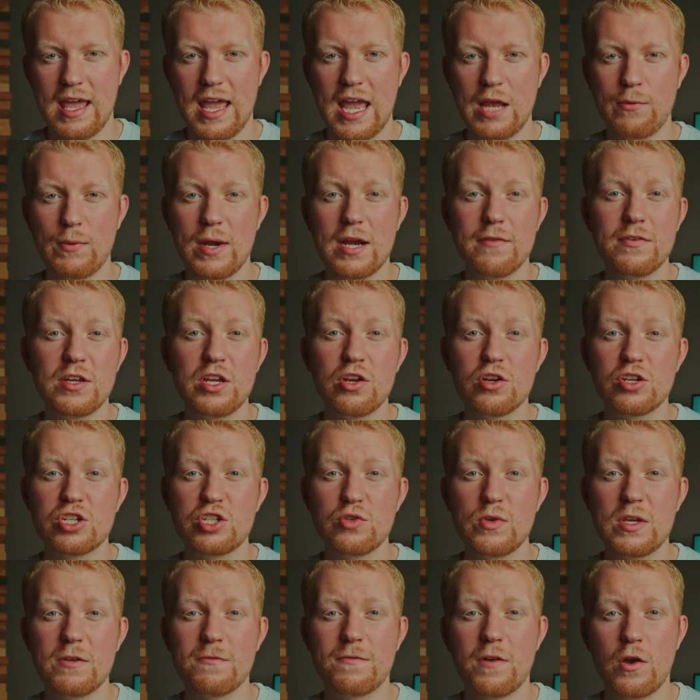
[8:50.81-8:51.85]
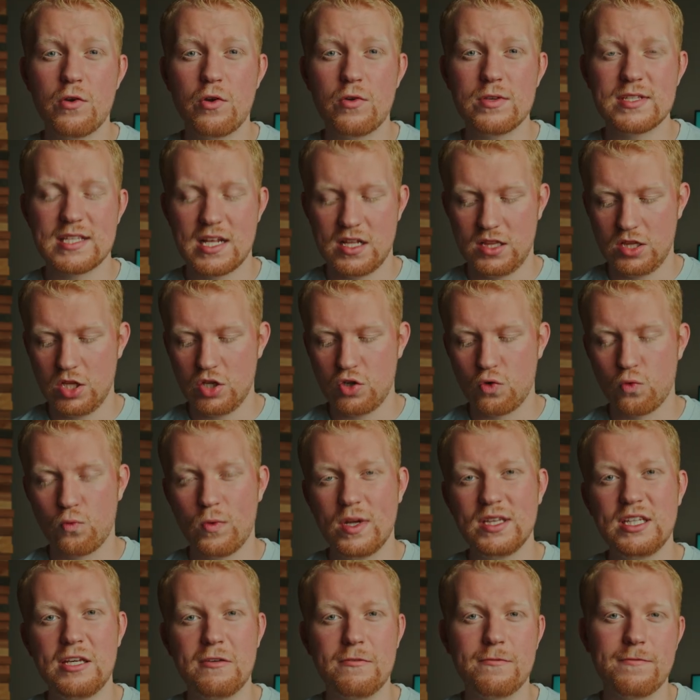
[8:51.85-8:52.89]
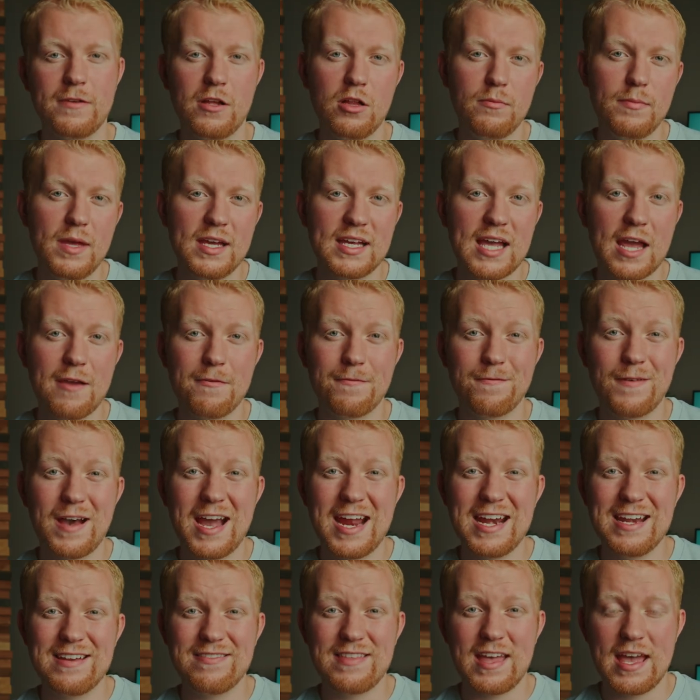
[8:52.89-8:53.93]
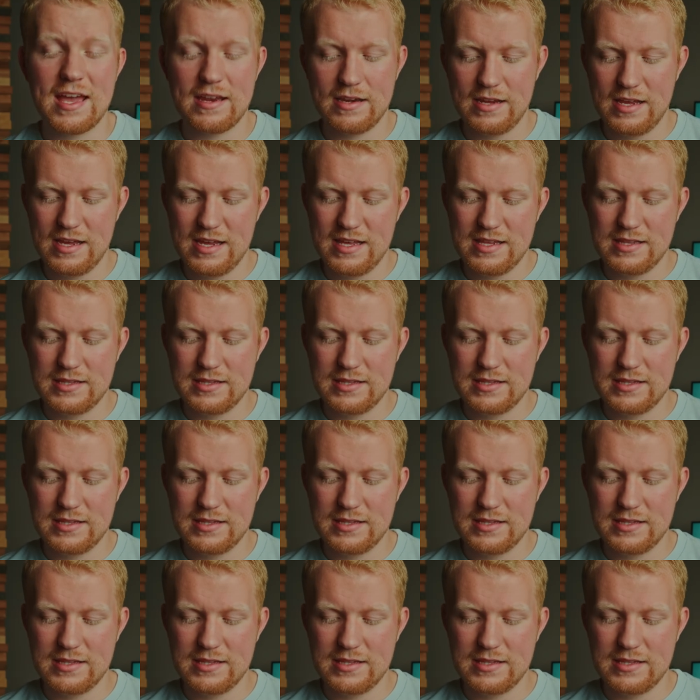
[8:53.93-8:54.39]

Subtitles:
And whenever you're doing photos that look really filmic, I find that